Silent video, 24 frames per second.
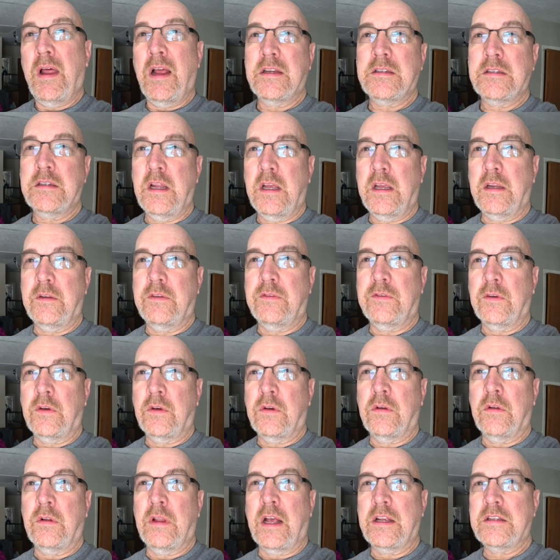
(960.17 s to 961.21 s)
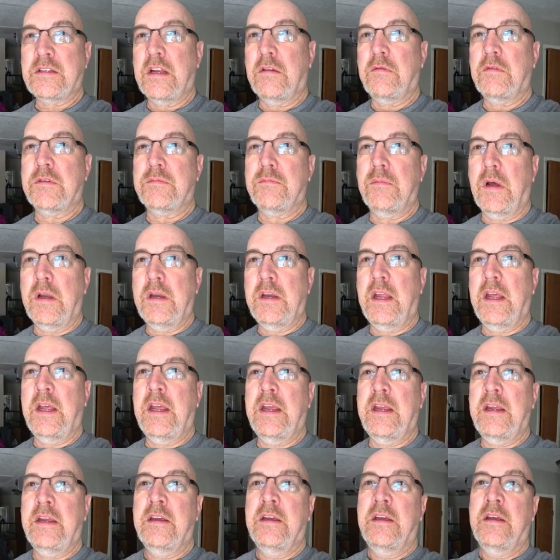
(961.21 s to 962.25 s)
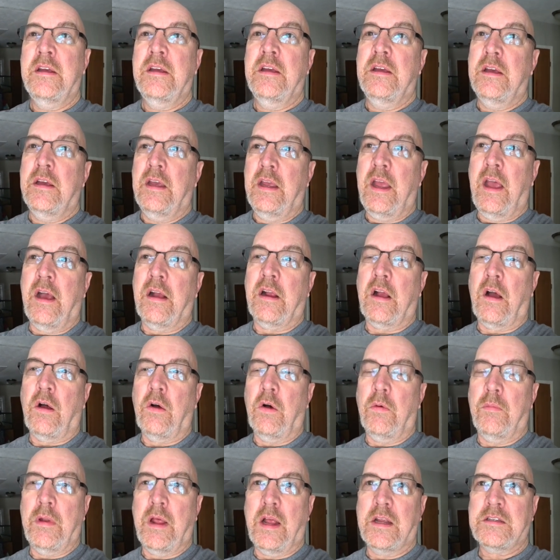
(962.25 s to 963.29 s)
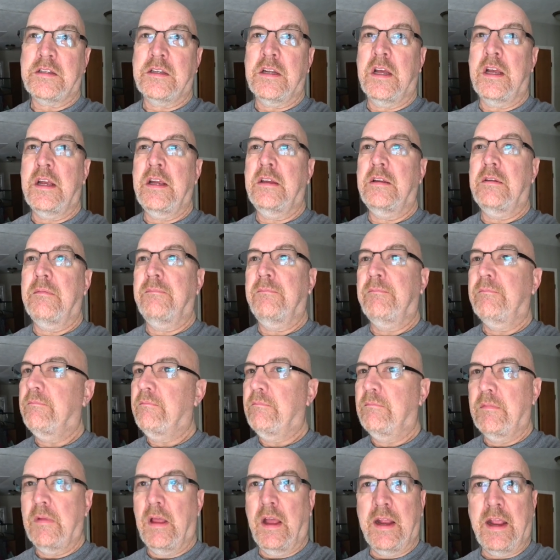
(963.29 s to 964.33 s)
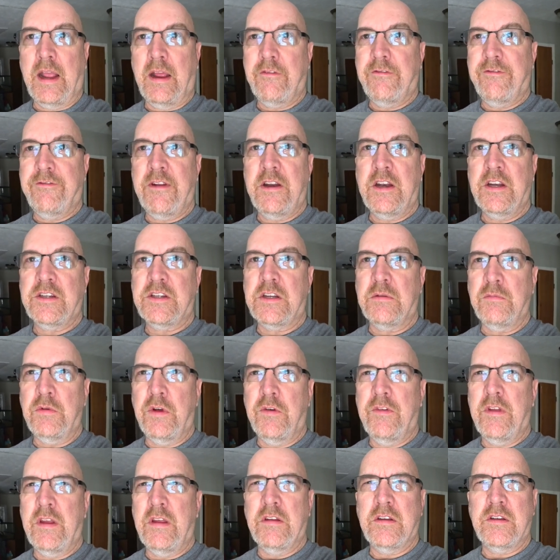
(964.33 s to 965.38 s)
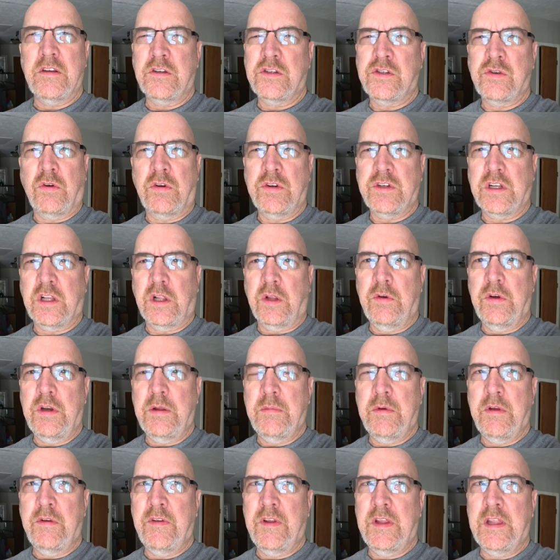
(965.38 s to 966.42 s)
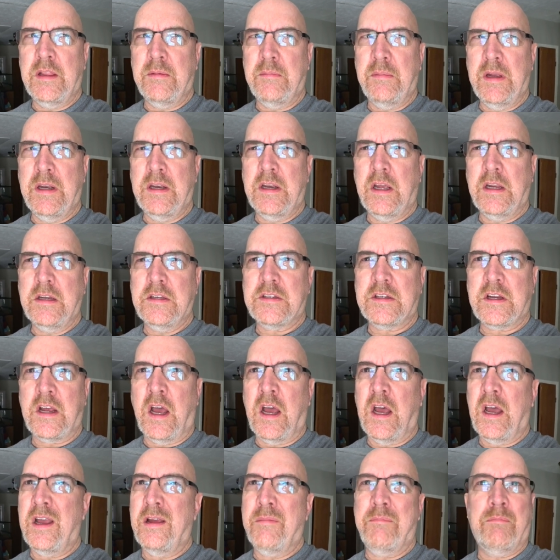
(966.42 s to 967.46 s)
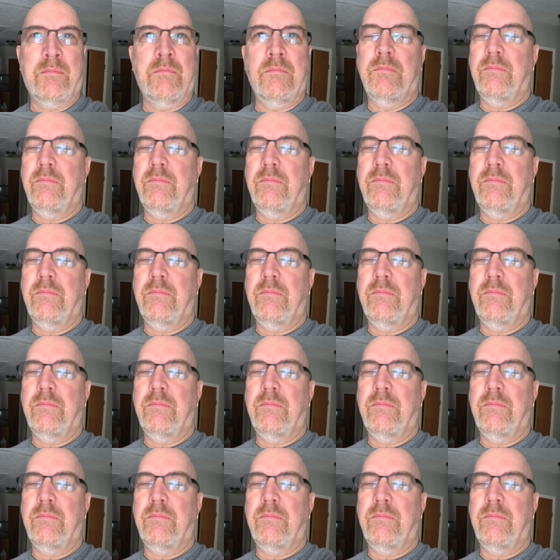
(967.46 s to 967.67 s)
last night. So last night was Monday. Yeah, got home last night, again, finished a movie. It's a George Clooney movie, The Midnight Sky.